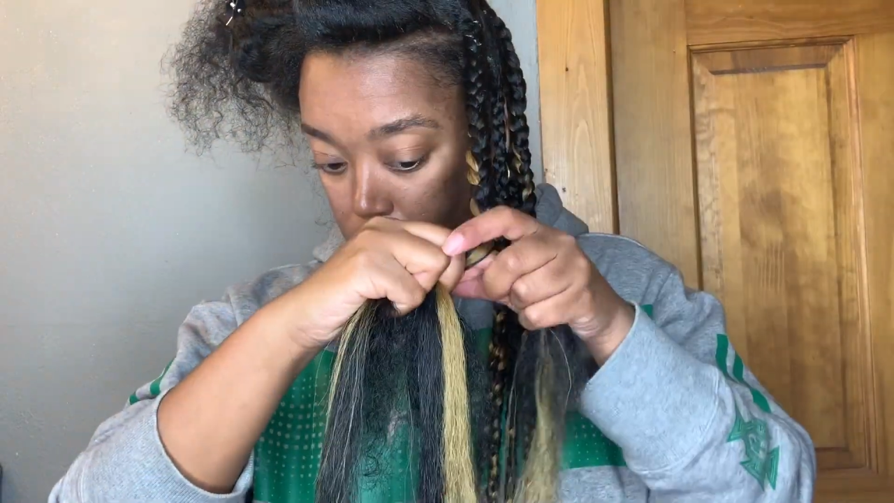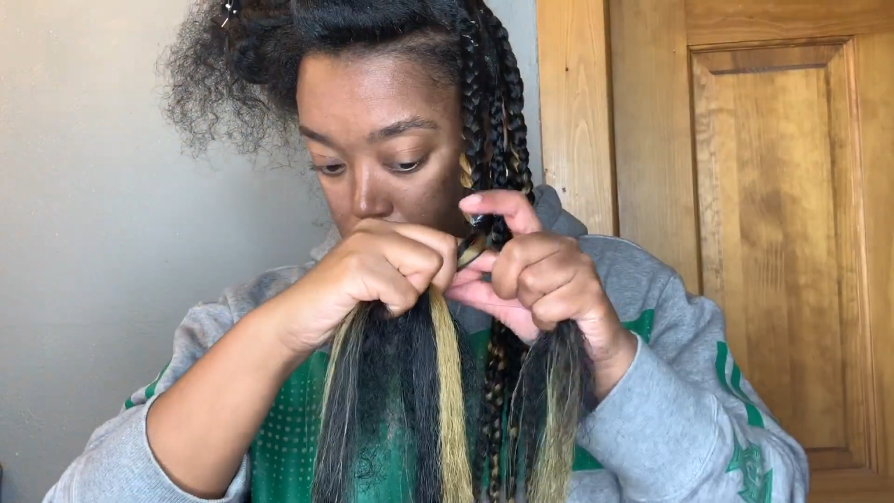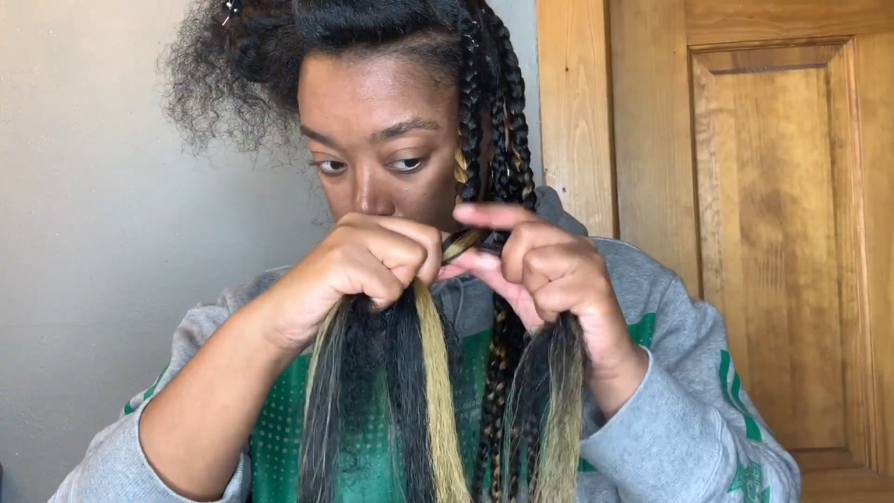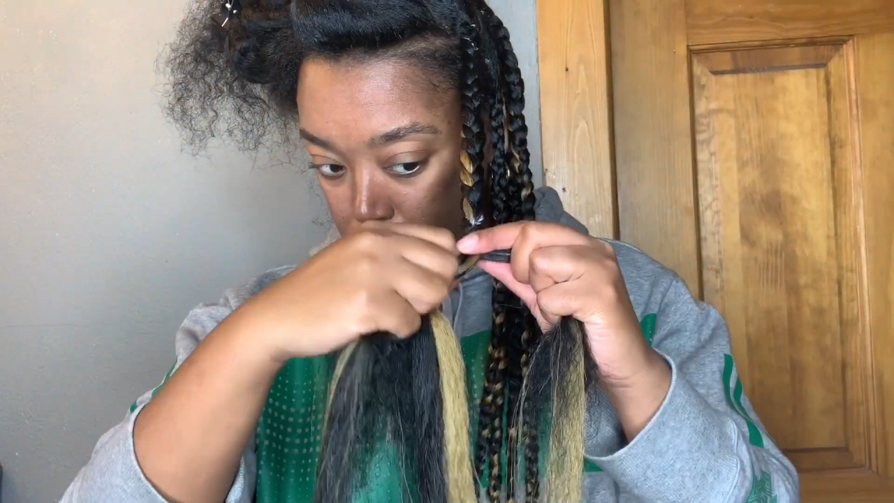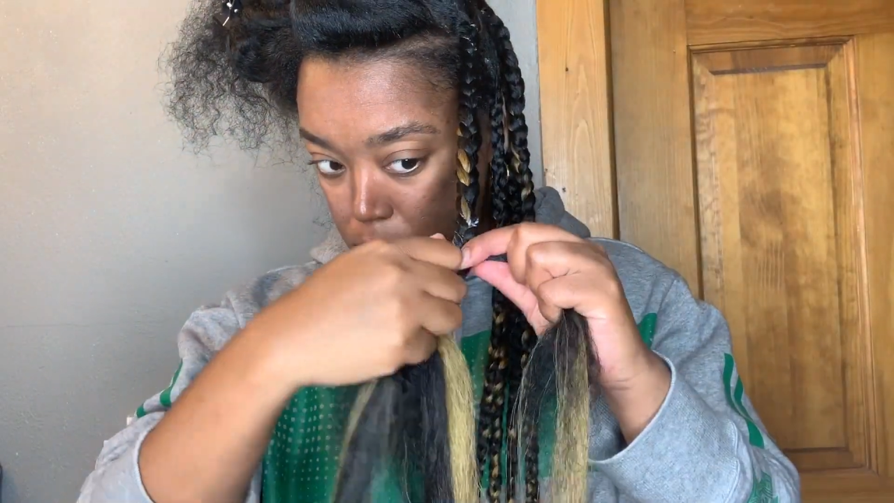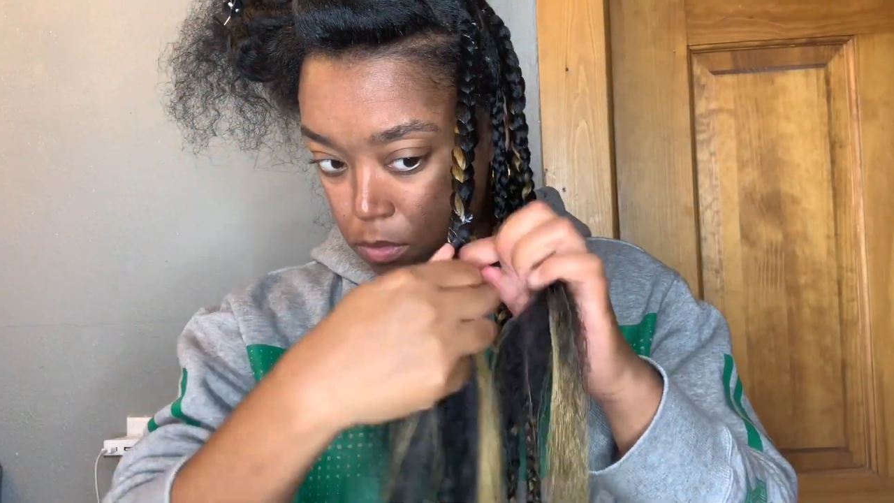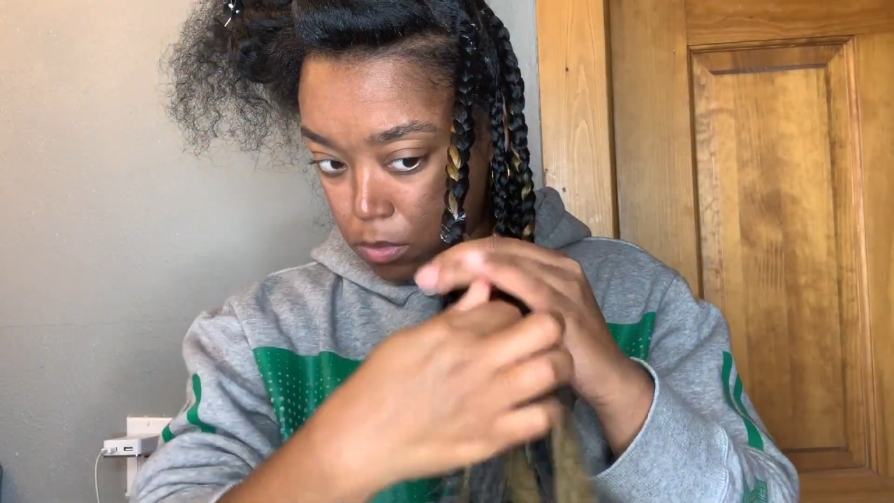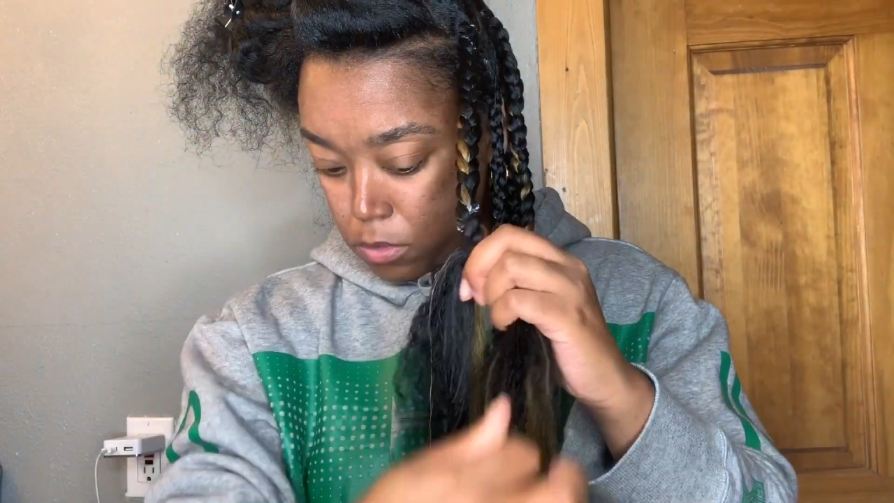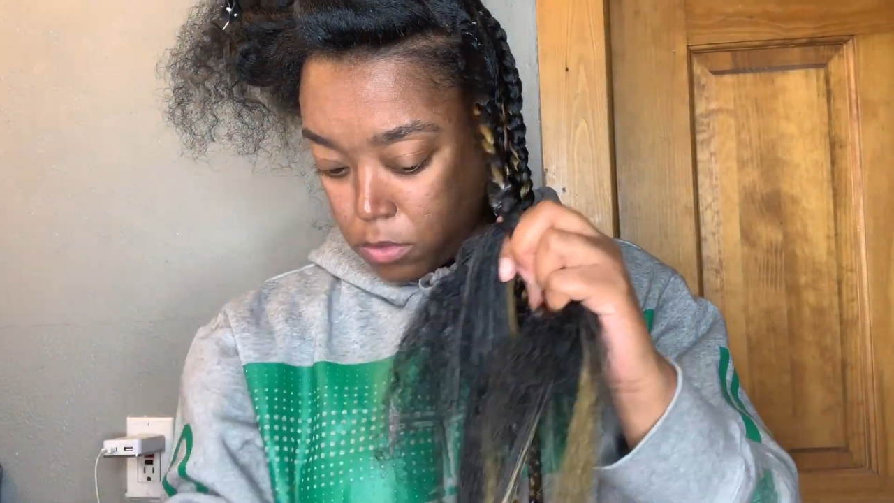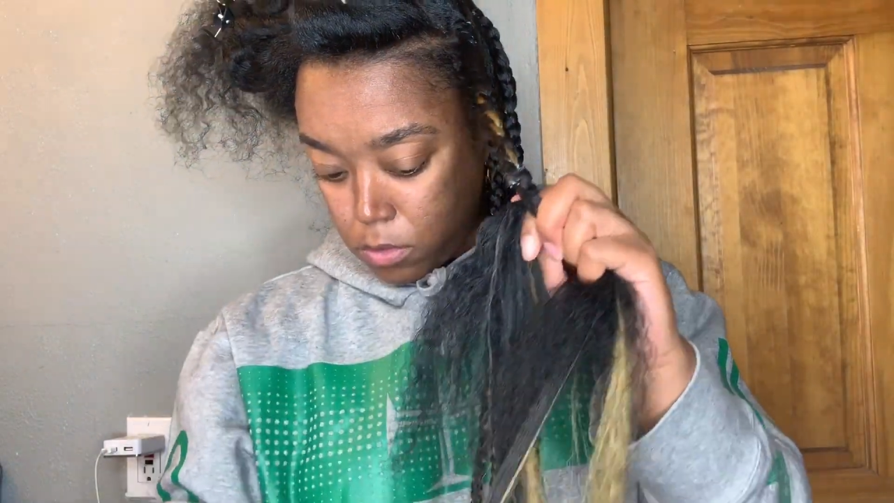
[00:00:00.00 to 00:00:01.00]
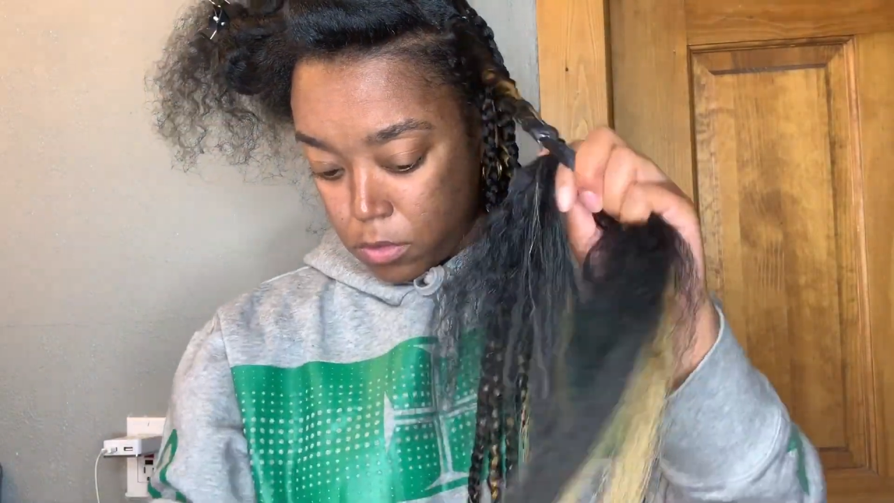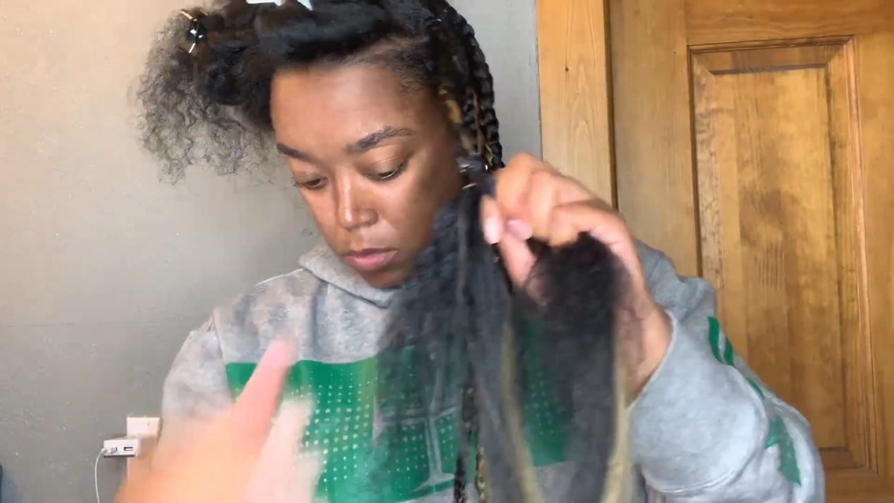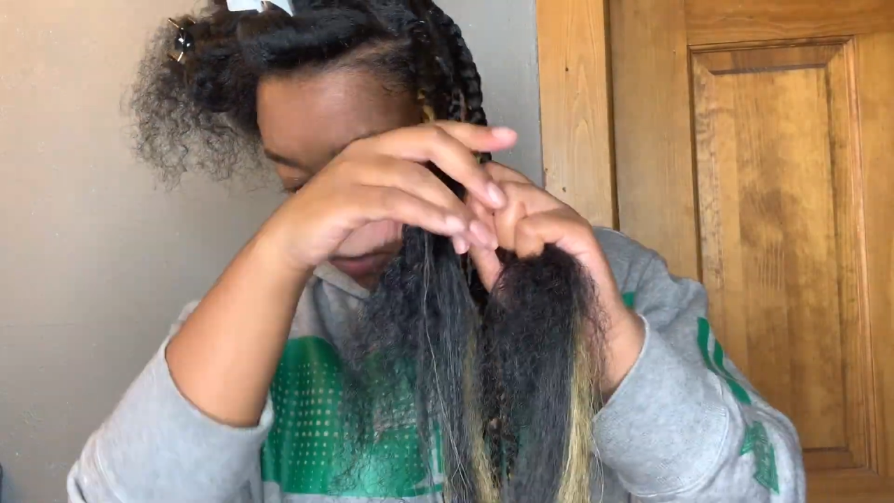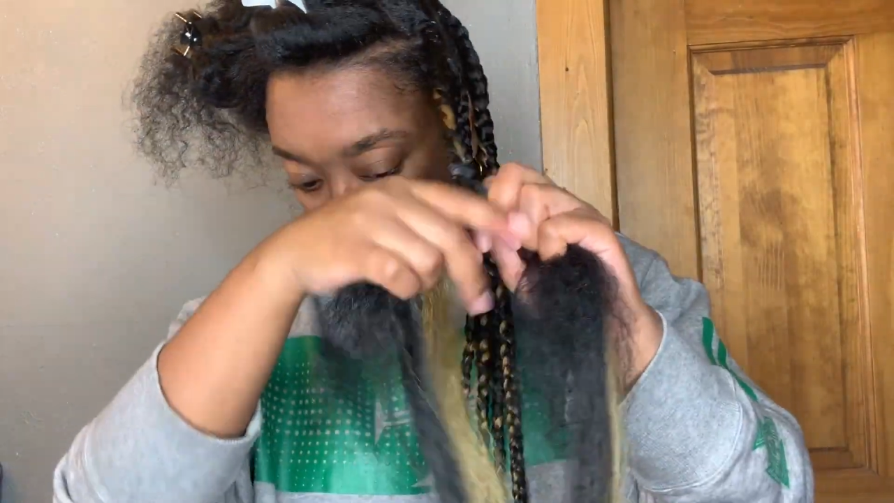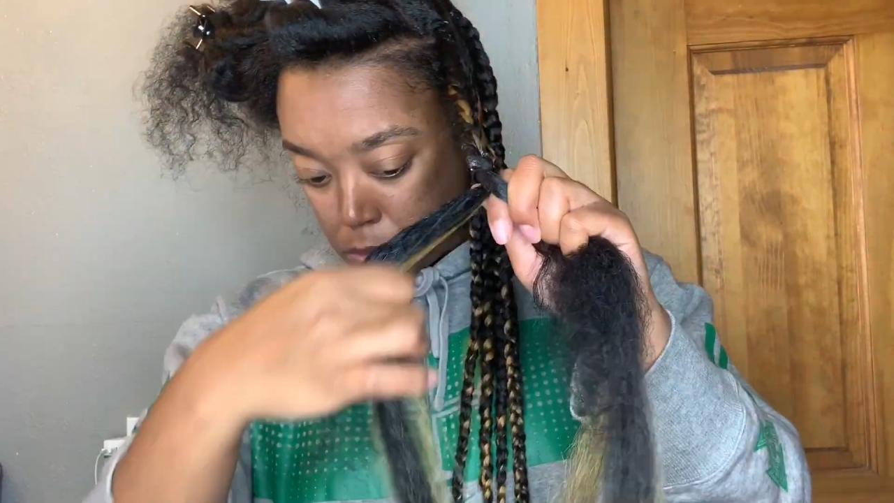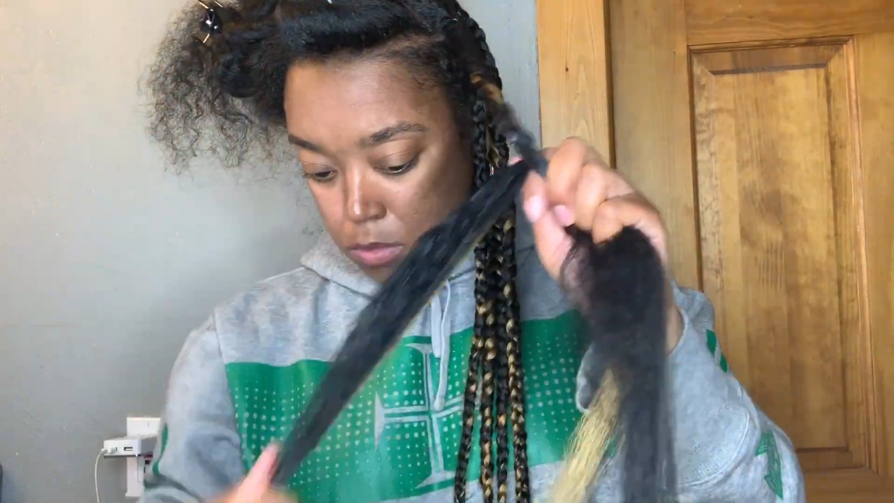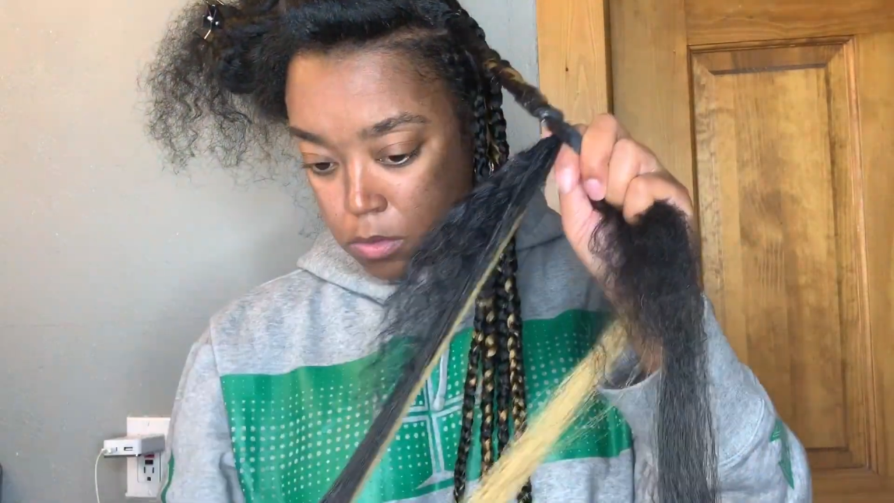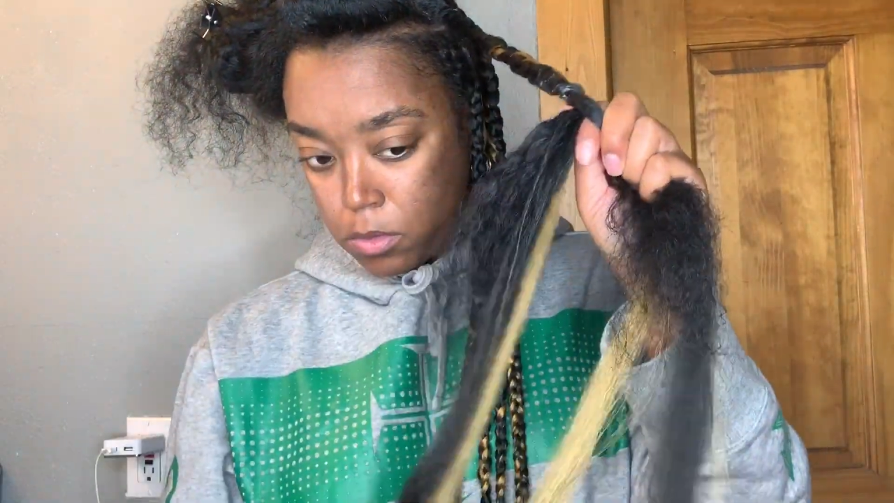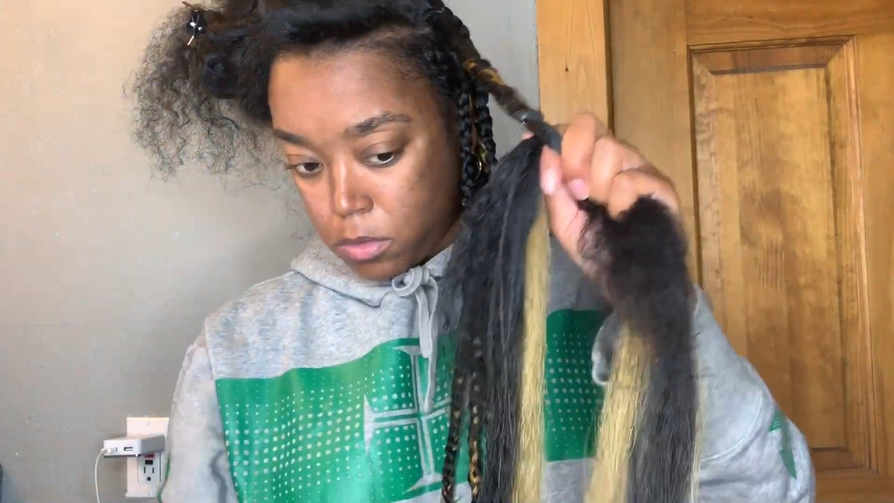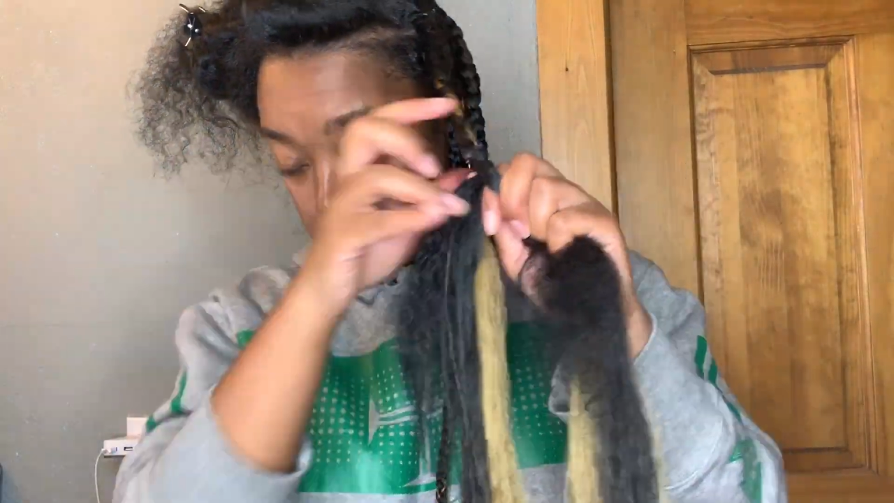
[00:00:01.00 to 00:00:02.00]
sure I keep the French
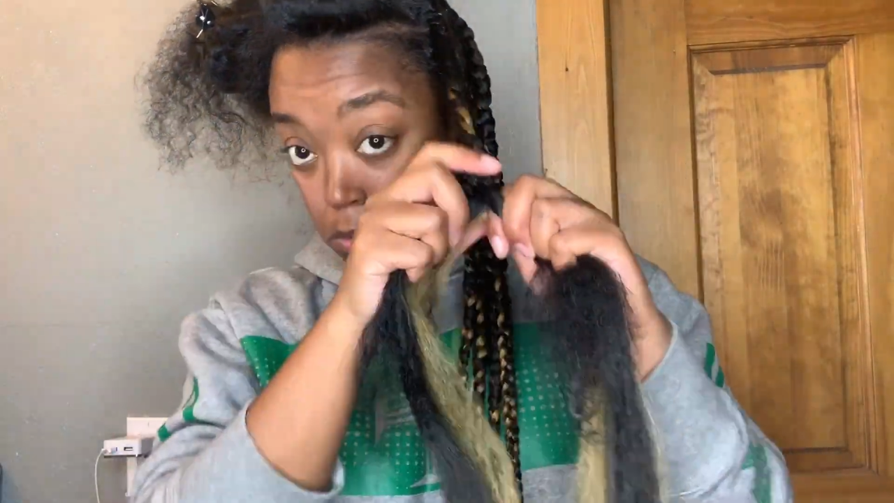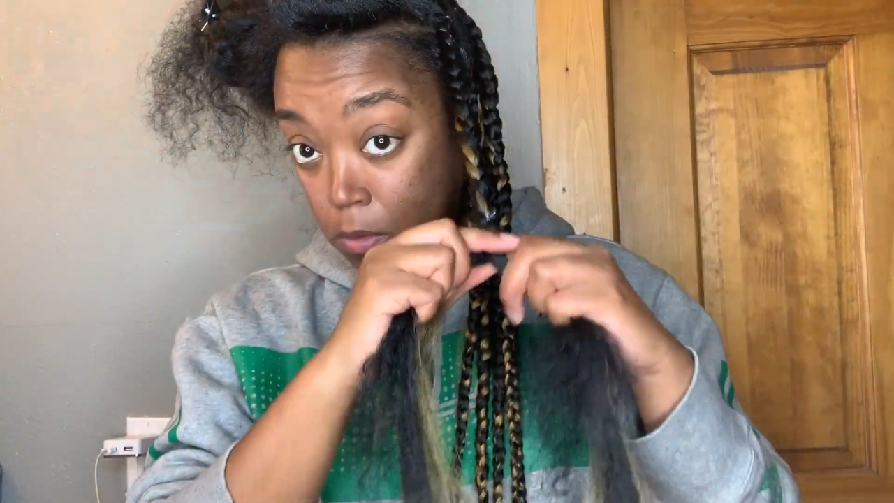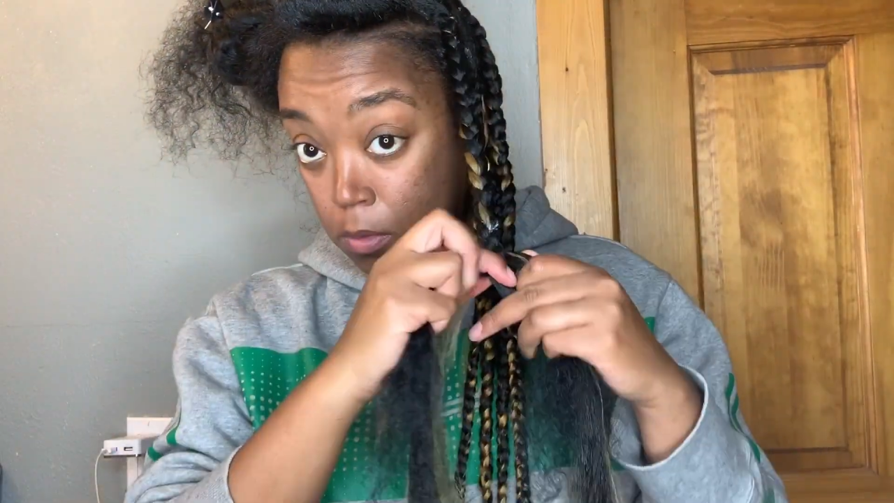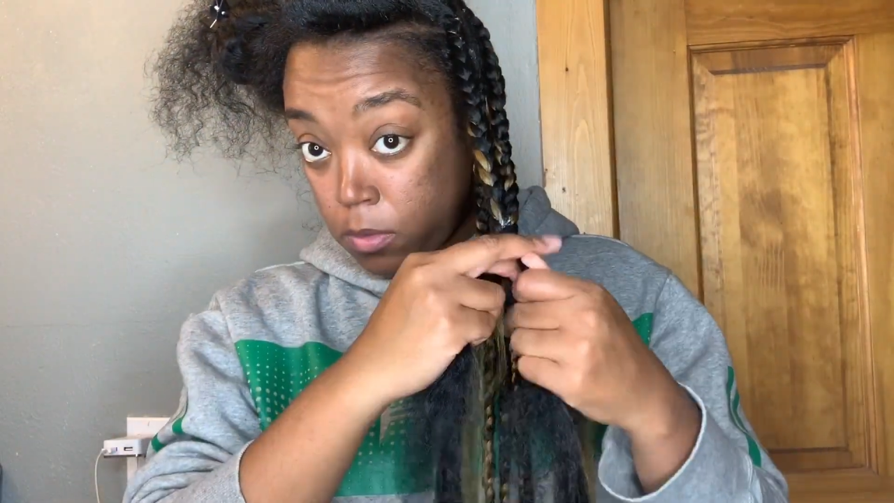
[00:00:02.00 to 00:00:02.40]
braids